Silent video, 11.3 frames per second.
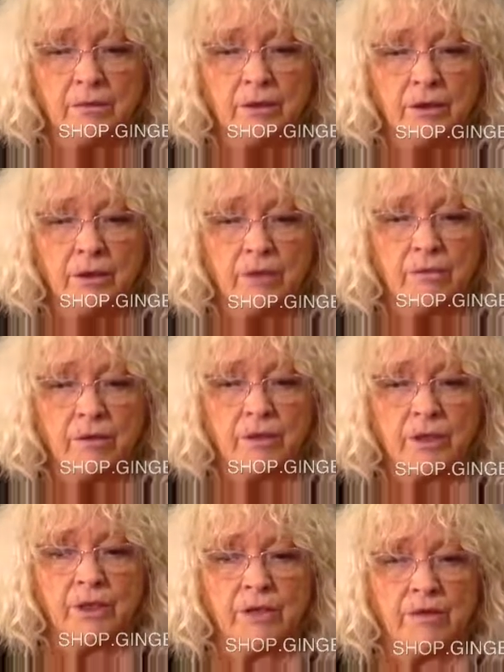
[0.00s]
You don't
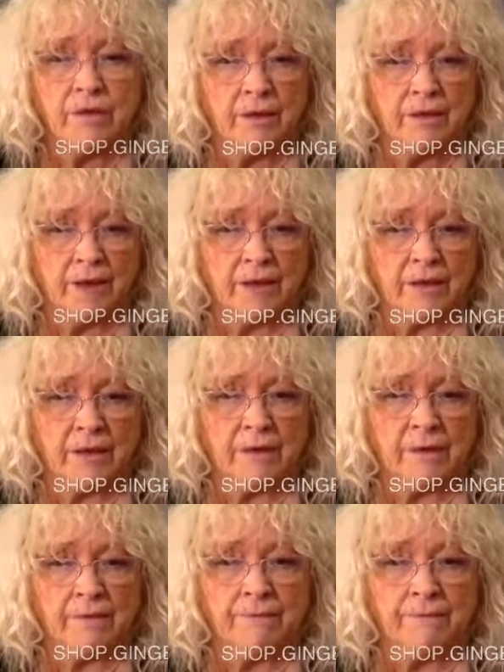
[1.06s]
rush in really fast.